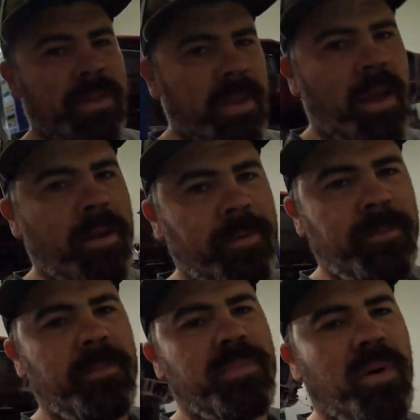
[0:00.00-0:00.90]

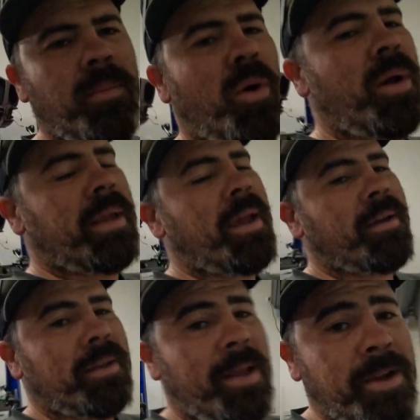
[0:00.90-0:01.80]
So by my
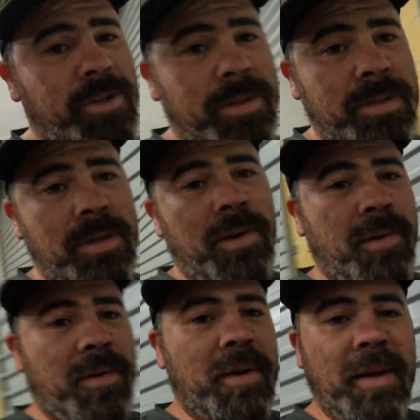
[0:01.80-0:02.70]
calculations,
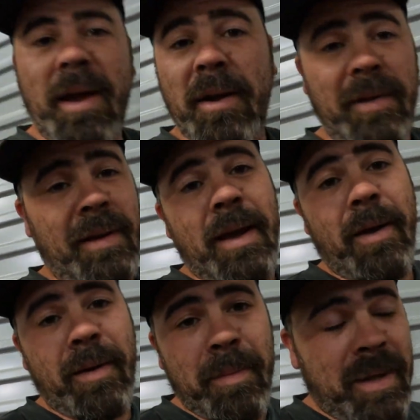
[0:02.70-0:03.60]
I've got to only
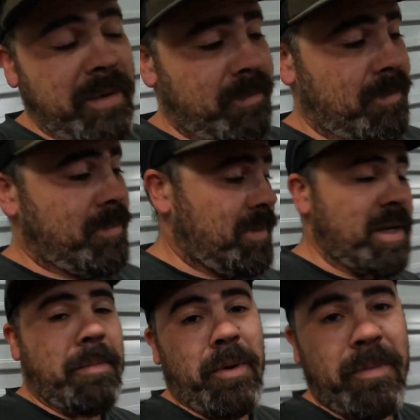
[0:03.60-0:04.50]
go about
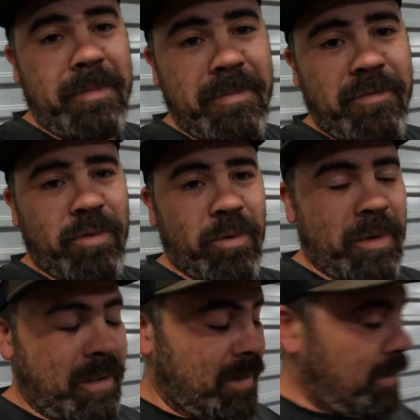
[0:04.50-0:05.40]
10 mil
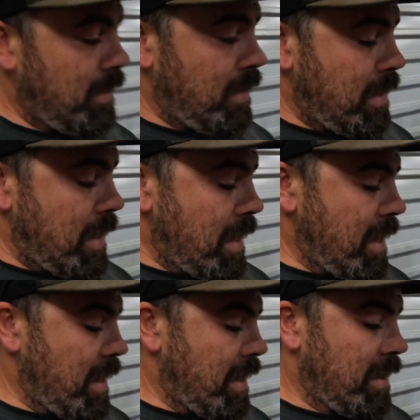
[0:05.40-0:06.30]
forward.
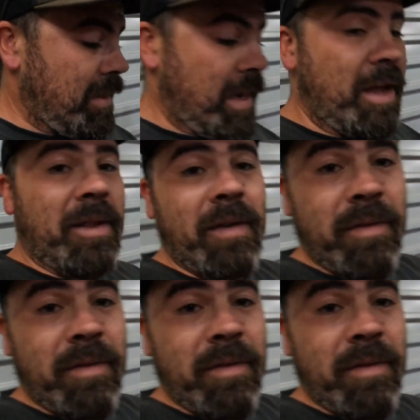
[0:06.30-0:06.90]
Now that